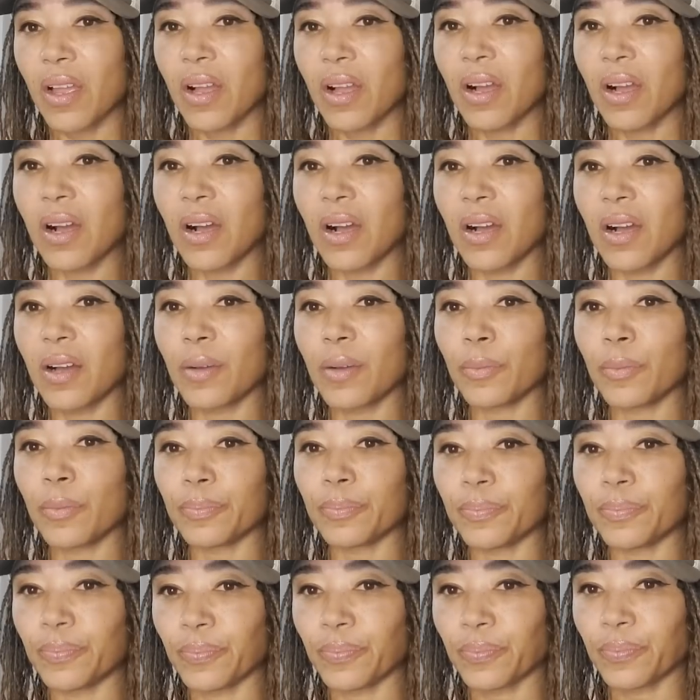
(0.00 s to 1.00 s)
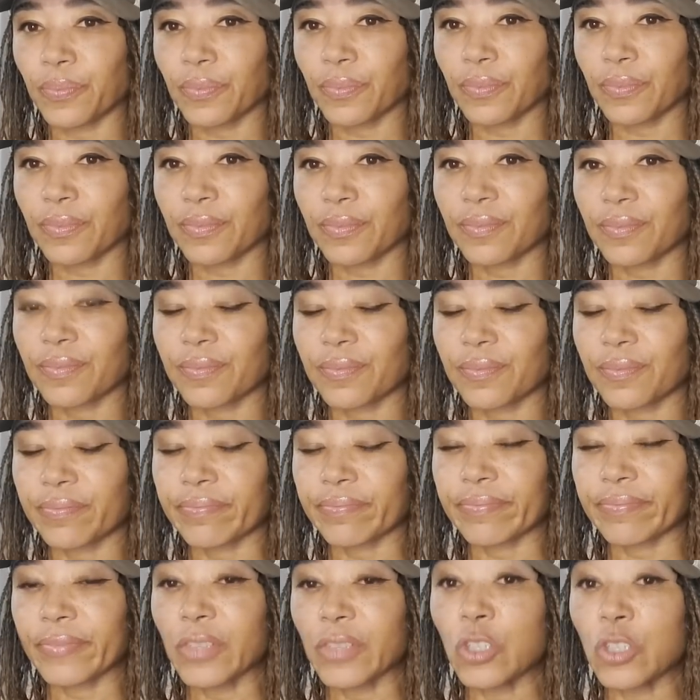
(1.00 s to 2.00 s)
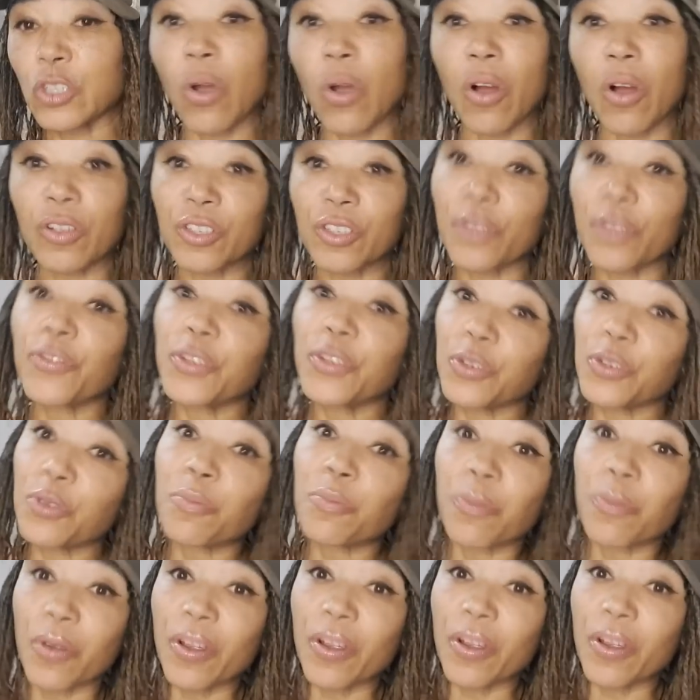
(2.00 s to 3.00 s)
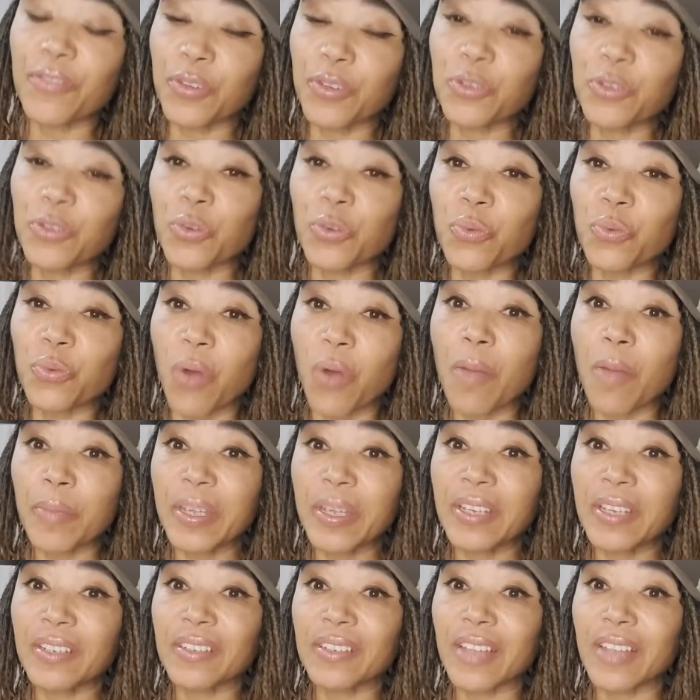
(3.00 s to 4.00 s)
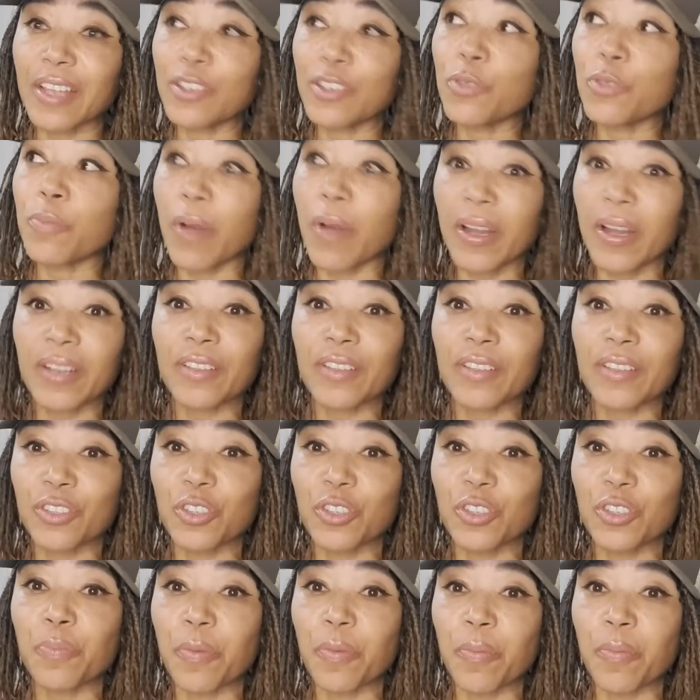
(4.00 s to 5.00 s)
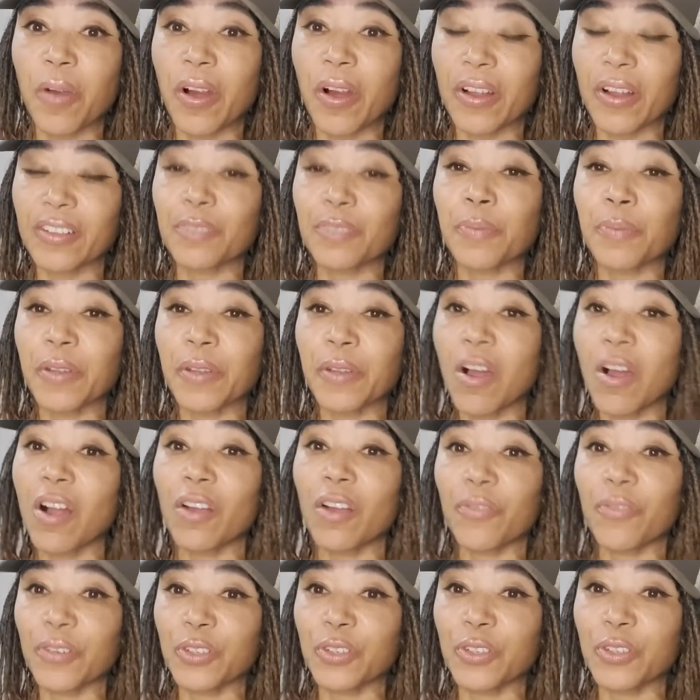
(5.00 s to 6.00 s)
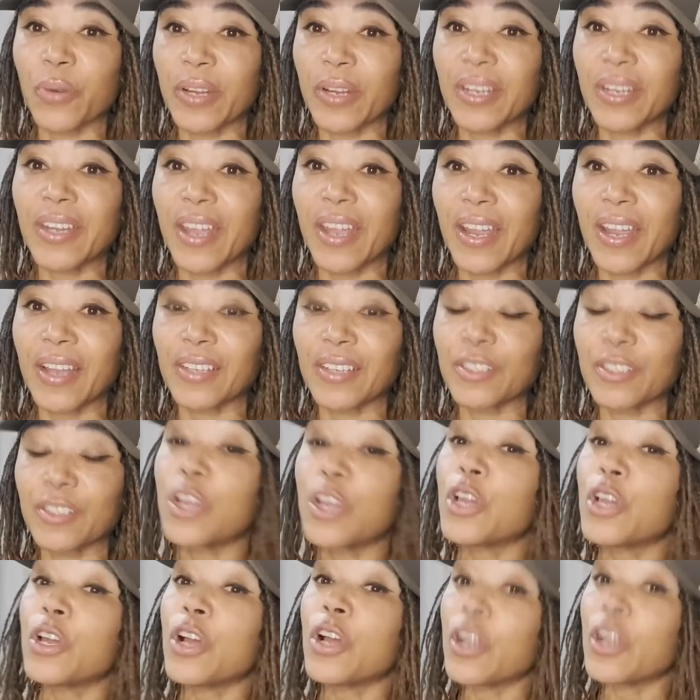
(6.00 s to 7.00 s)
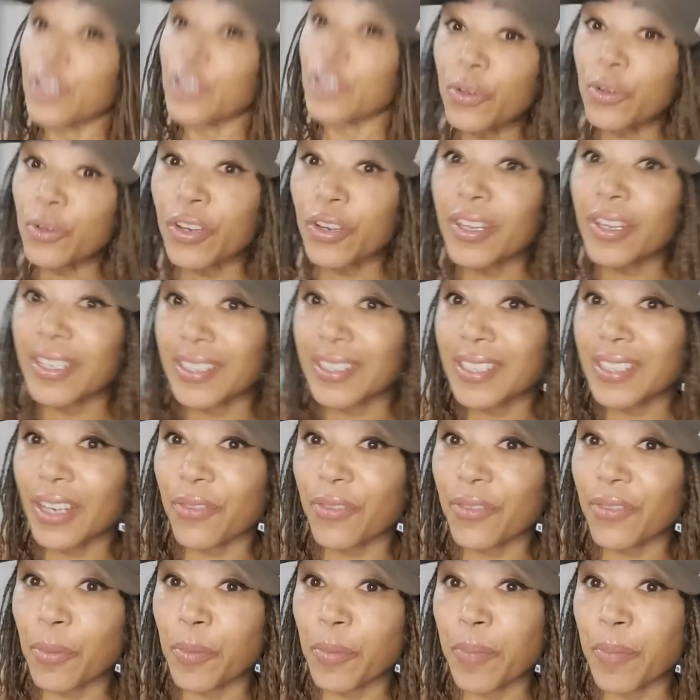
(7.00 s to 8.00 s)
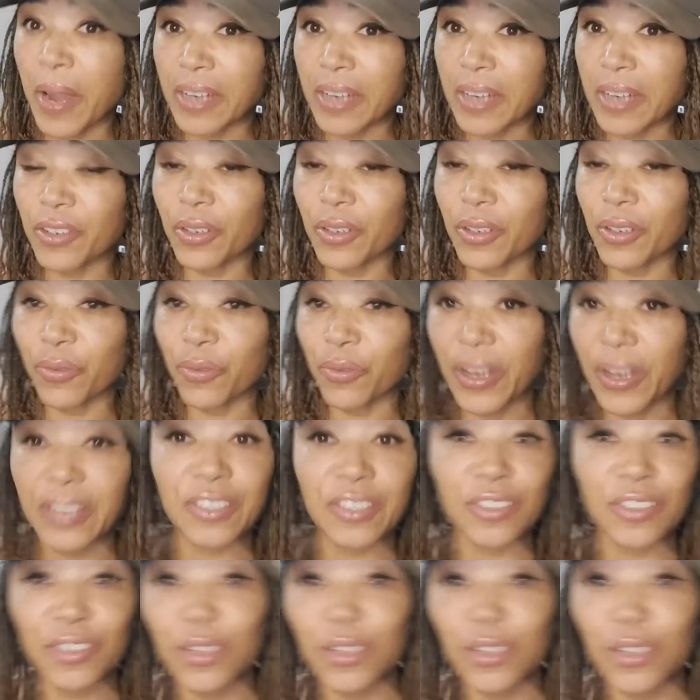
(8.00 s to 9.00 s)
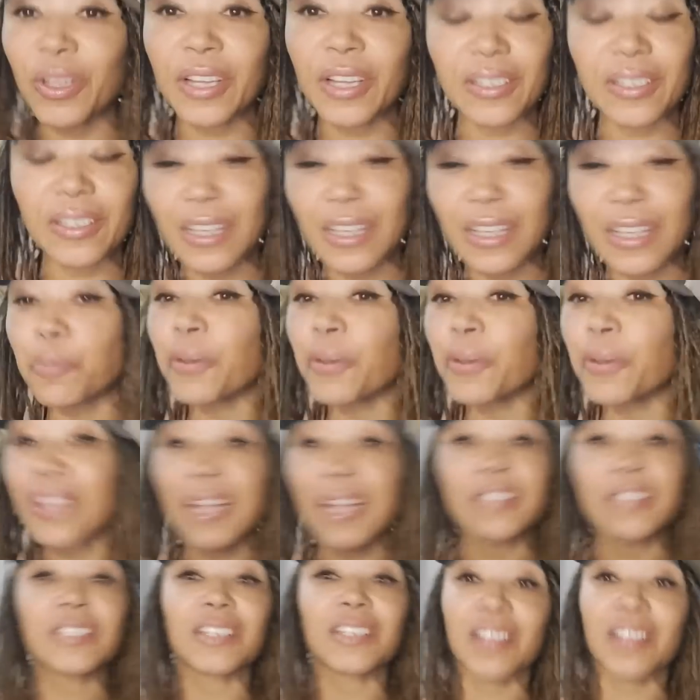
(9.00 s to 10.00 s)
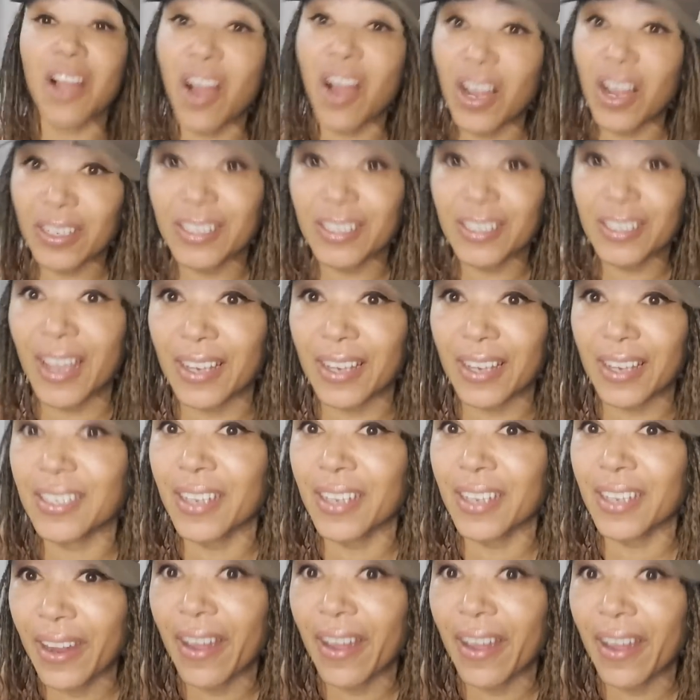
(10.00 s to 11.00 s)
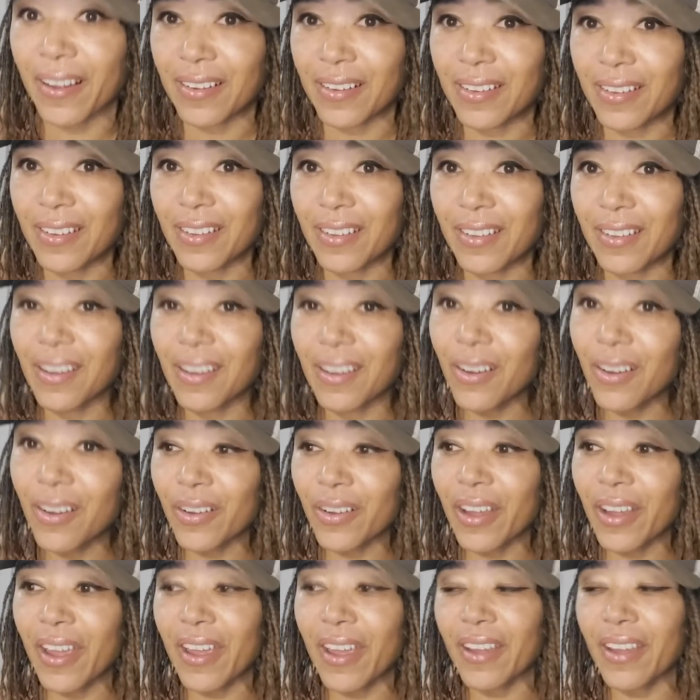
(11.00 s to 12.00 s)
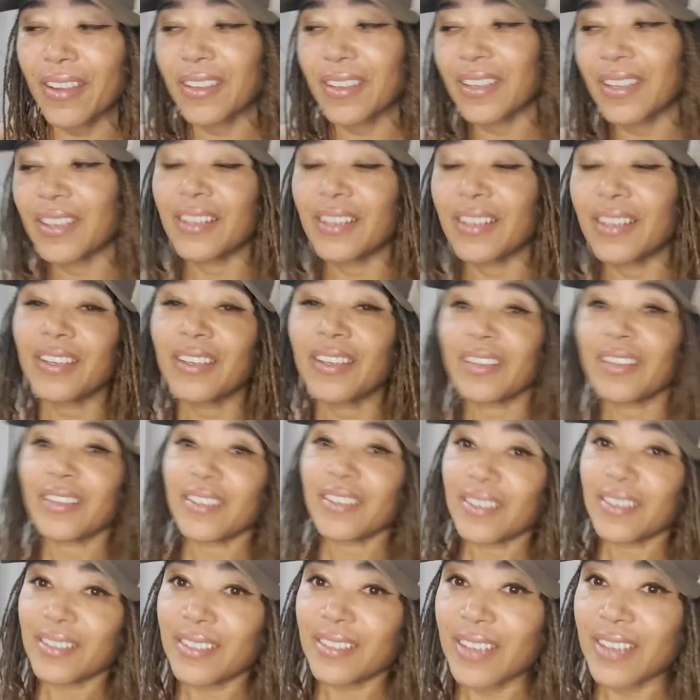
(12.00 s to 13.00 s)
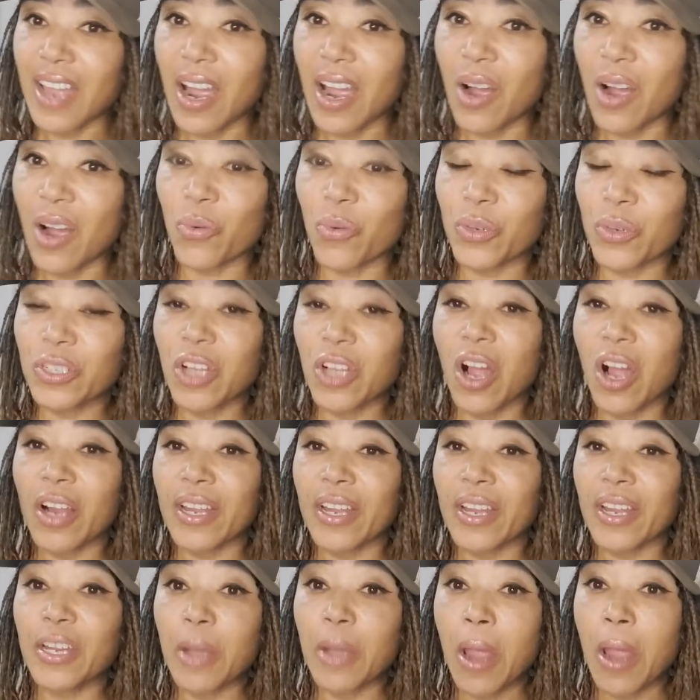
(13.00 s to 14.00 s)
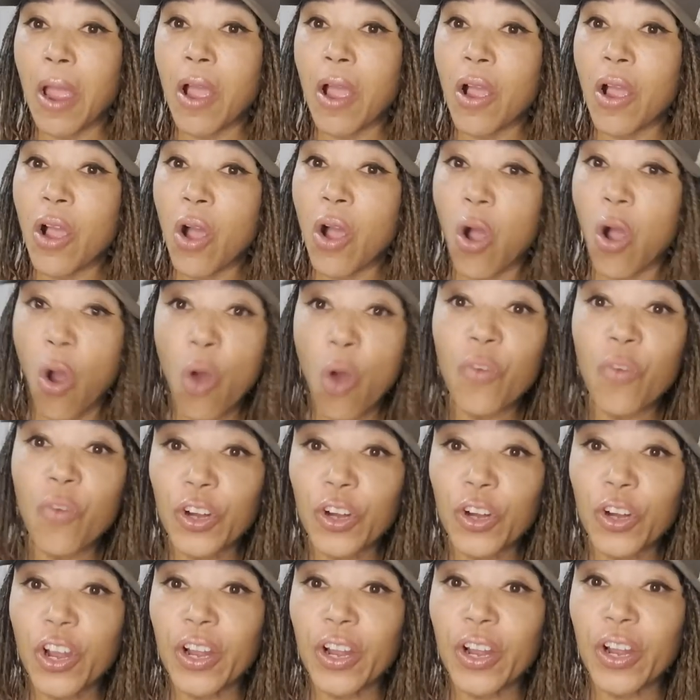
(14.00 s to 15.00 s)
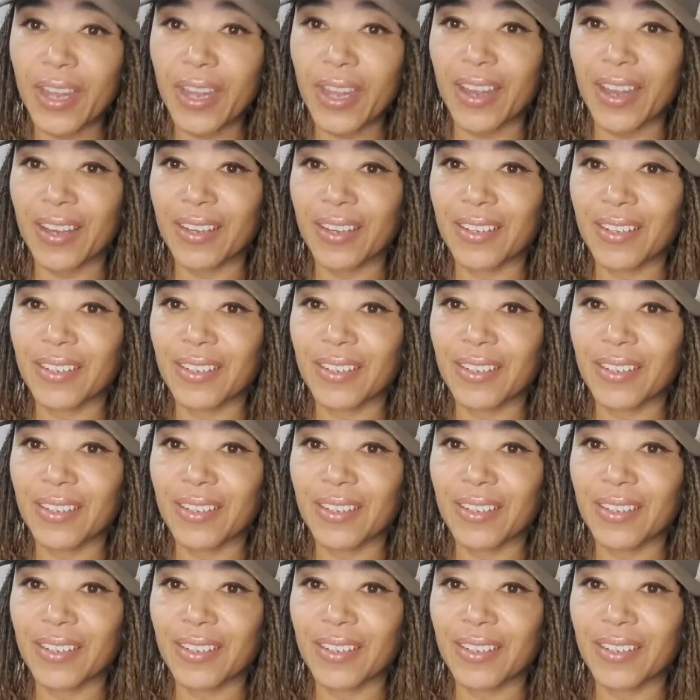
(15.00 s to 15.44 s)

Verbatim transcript: Um, you also, if you do if you do raw meat that you bought at the supermarket, it's been hung for twenty days. You could get sick from a bacterial infection. So let, let's put things in context here, okay? Now, we're talking overcooking.